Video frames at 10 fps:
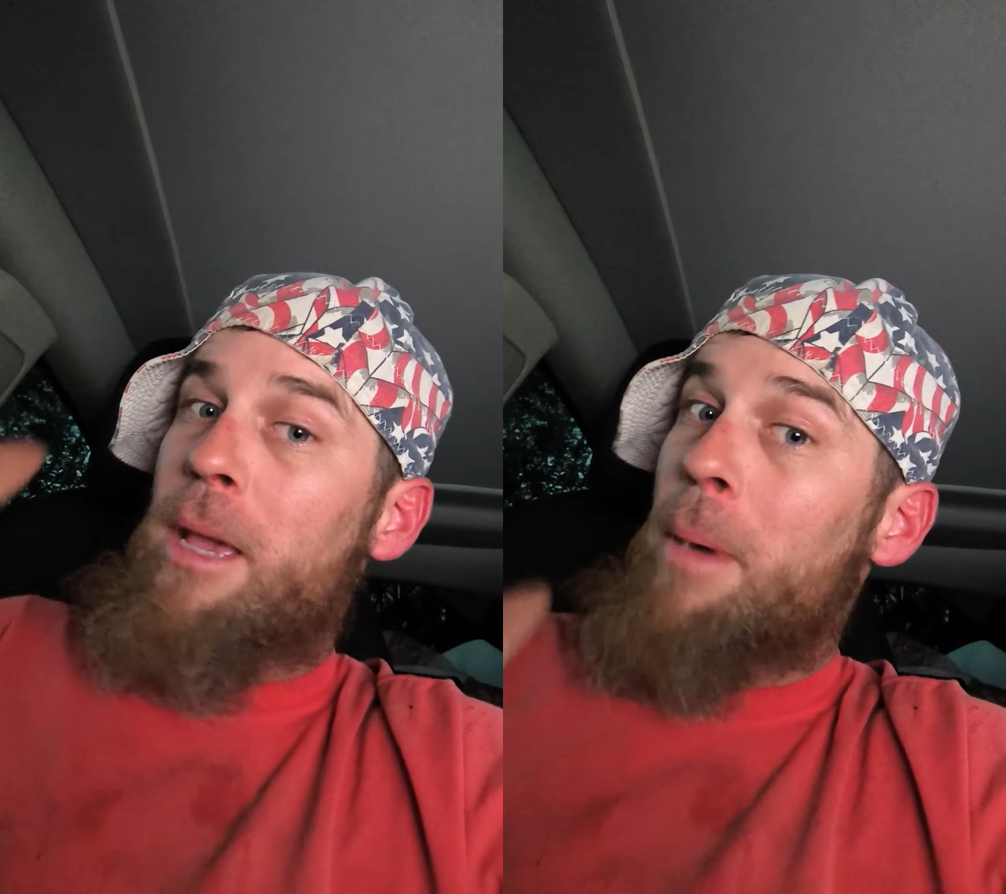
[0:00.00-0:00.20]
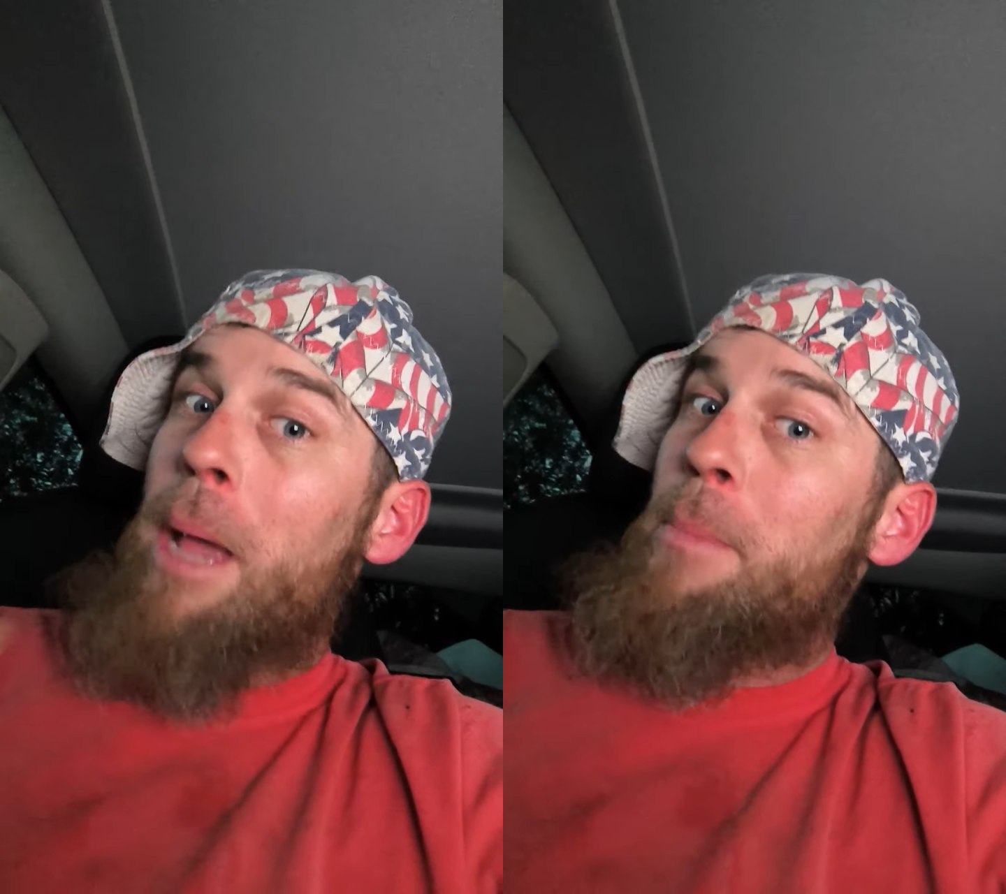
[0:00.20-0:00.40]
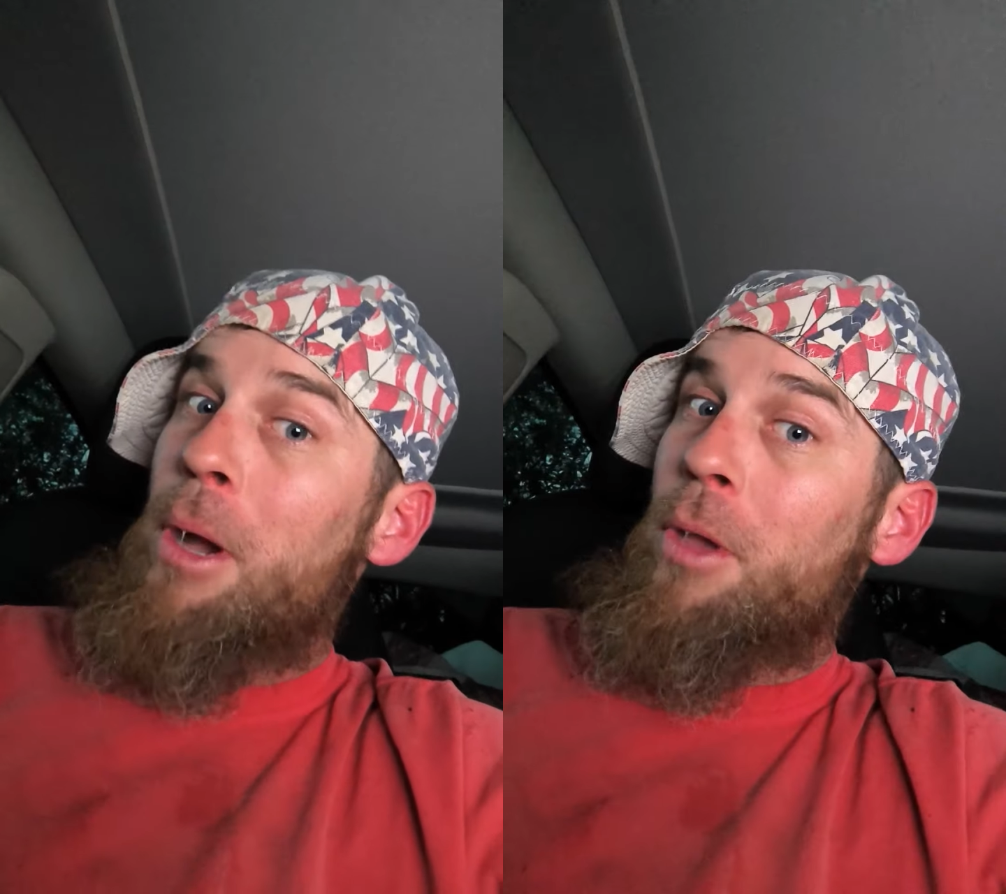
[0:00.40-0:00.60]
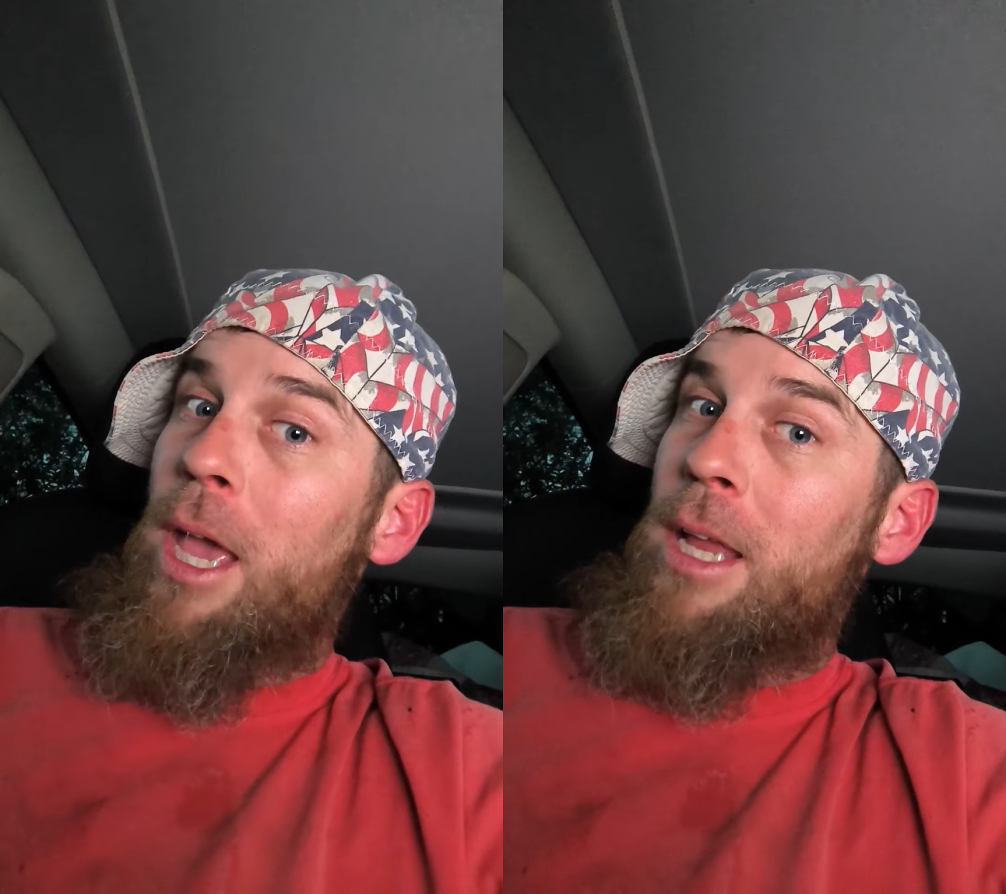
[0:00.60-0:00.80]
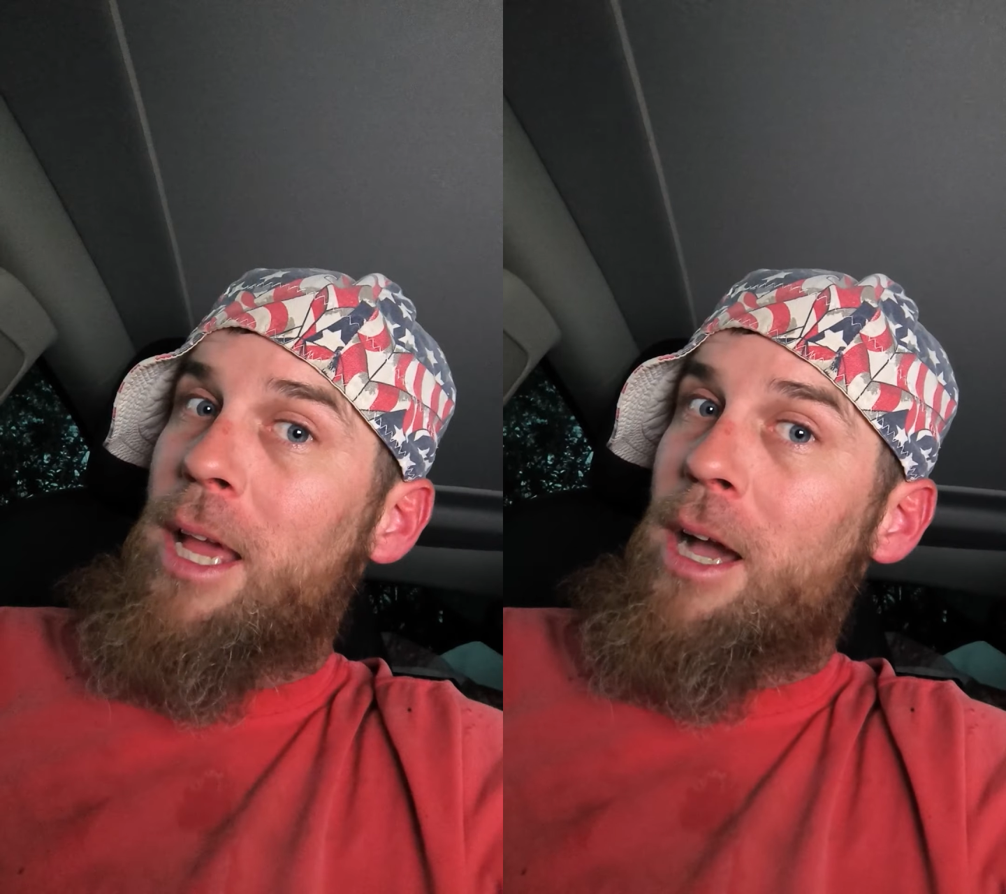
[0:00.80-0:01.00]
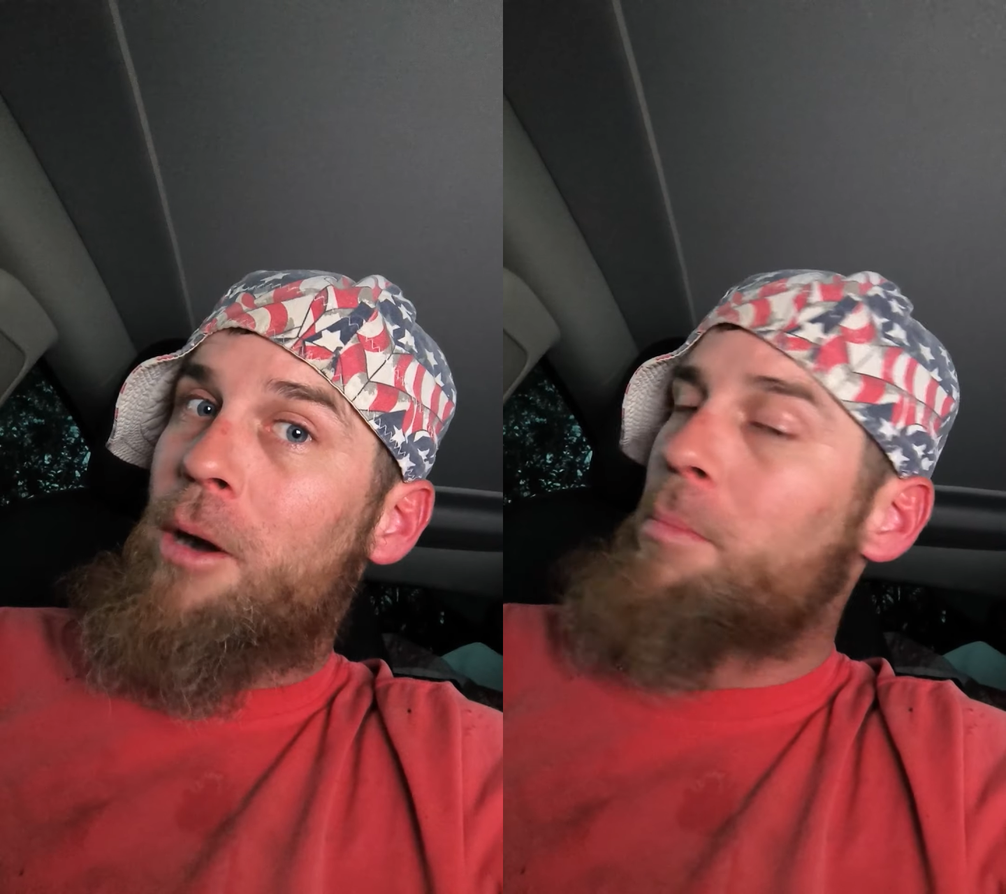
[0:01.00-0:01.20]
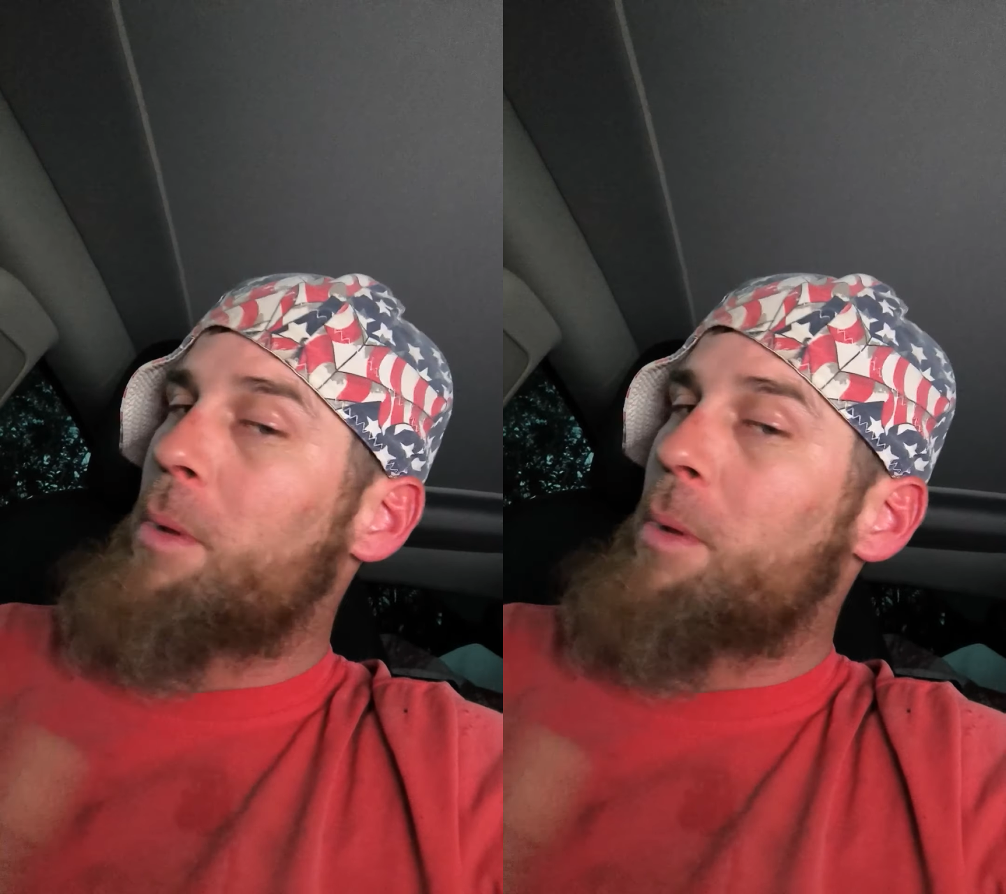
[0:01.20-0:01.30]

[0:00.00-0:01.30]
It might be okay now,